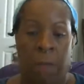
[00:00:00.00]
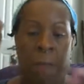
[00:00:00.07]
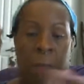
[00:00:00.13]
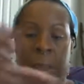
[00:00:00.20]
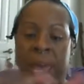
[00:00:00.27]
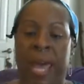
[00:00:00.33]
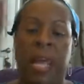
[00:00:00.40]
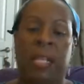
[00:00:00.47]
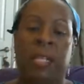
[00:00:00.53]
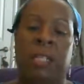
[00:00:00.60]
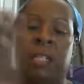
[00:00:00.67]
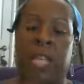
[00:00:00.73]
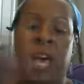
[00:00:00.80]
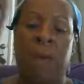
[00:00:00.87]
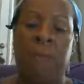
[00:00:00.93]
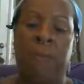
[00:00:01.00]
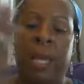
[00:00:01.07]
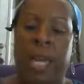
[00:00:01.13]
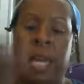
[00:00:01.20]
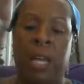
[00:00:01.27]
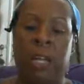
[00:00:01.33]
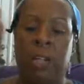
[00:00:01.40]
Men, step
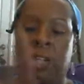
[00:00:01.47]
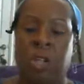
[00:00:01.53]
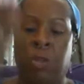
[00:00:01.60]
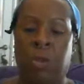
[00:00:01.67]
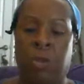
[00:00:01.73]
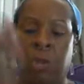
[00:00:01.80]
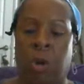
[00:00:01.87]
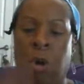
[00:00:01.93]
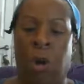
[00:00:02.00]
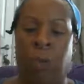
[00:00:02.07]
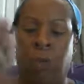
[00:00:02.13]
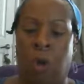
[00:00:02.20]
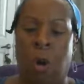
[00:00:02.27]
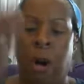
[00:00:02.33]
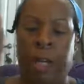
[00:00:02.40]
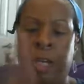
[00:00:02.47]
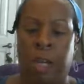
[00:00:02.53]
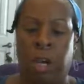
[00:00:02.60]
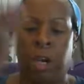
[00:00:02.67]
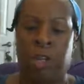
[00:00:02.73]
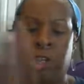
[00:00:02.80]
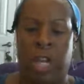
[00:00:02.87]
into your
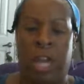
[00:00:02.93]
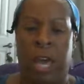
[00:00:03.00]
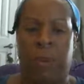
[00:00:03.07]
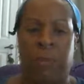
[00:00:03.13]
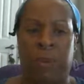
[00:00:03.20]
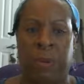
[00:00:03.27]
warriorship.